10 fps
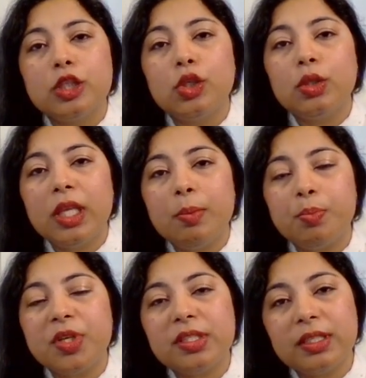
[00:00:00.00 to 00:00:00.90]
So the
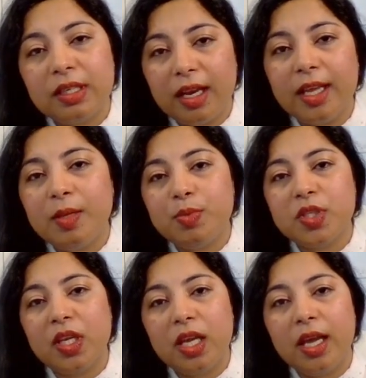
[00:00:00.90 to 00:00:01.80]

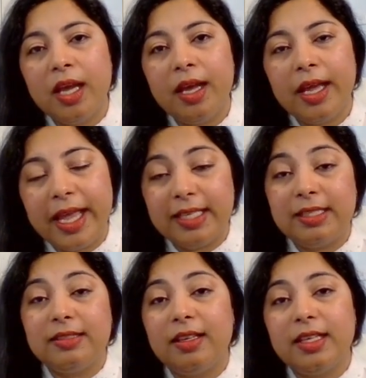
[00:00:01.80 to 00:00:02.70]
prescribed
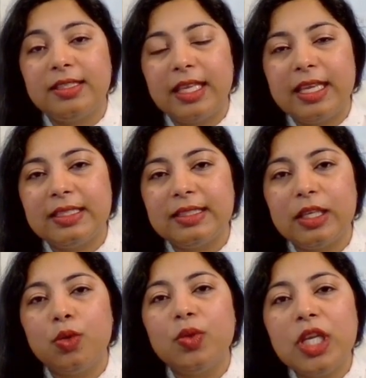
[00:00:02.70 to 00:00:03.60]
exercise is
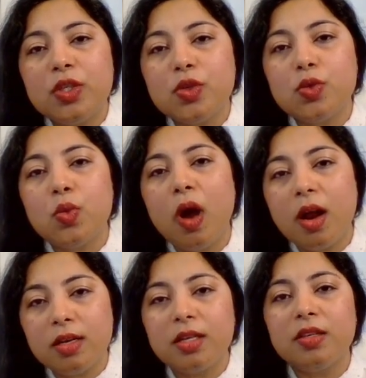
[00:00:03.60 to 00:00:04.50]
you need to do
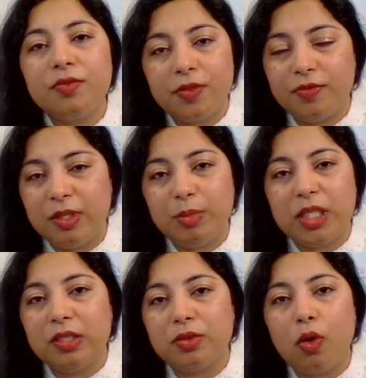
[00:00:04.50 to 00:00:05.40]
150
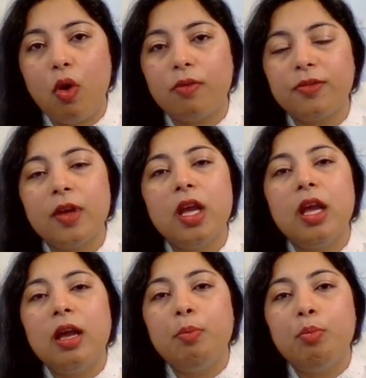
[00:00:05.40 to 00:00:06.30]
minutes of
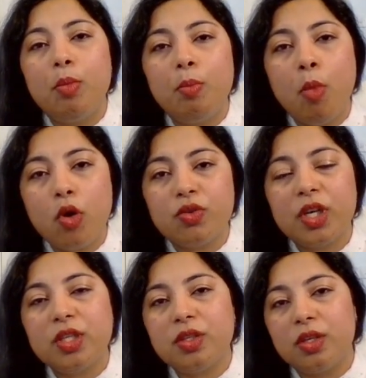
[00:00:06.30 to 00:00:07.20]

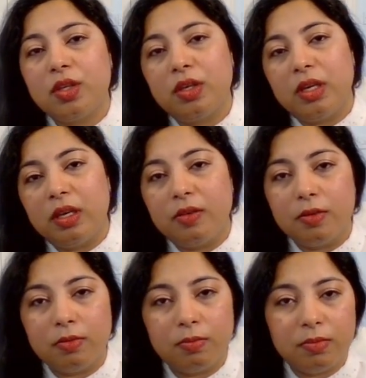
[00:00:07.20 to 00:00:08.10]
moderate
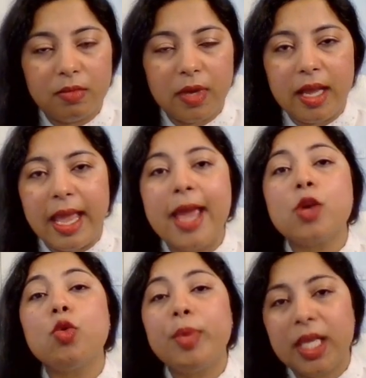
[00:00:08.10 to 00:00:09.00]

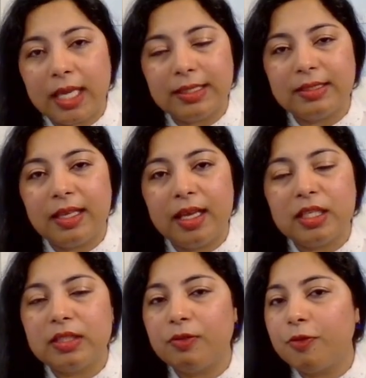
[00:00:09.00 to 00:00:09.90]
aerobic
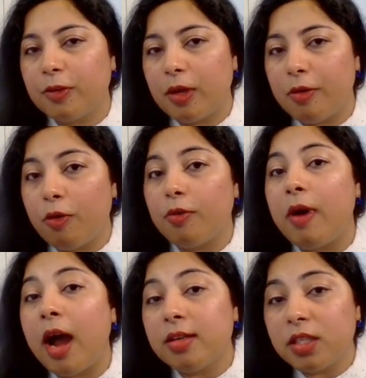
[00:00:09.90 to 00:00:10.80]
exercise of
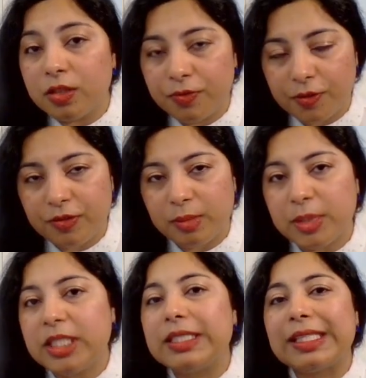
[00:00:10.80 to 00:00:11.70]
150
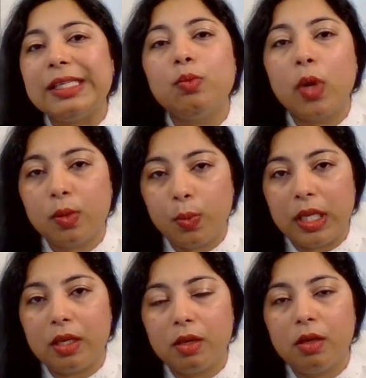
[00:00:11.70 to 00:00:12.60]
minutes in 1
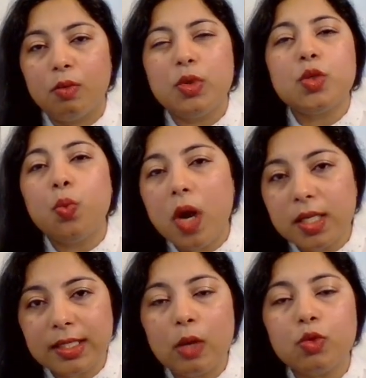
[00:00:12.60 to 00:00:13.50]
week, which
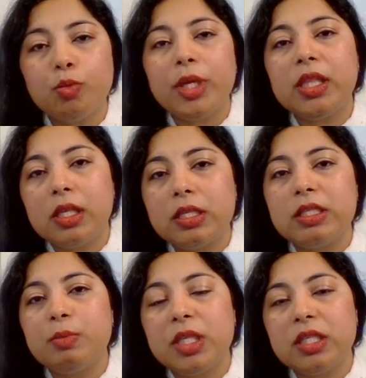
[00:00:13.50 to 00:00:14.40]
works out to be
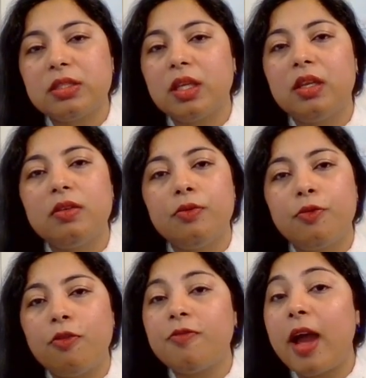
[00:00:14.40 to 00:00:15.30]
30 minutes in
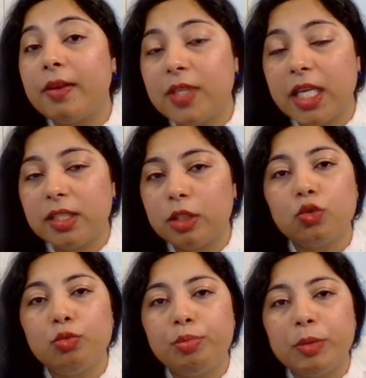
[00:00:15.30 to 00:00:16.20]
for 5 days.
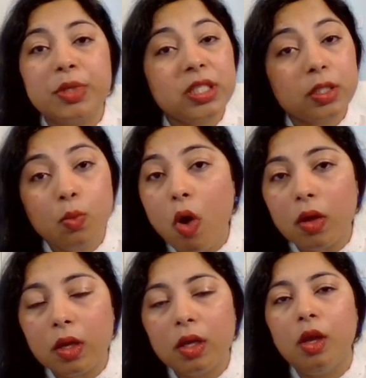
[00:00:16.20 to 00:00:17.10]
It could be brisk
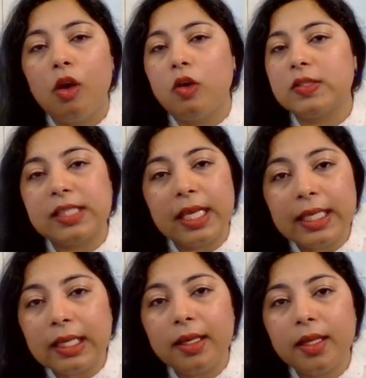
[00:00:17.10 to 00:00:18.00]
walk or
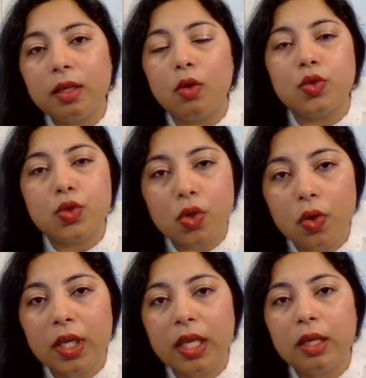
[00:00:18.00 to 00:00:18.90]
cycling or
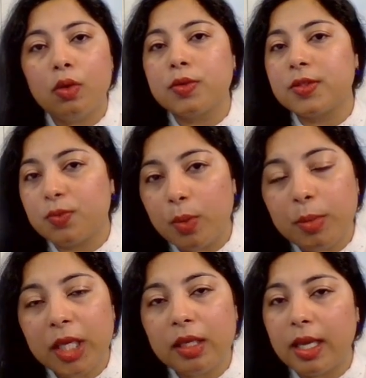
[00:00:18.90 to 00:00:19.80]
jogging or
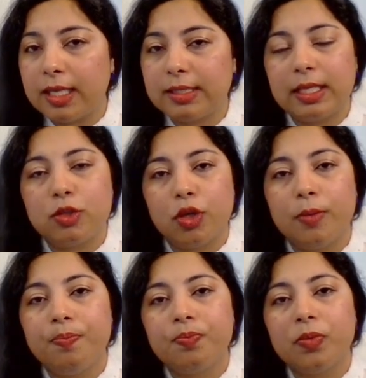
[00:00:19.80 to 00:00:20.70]
swimming, etc.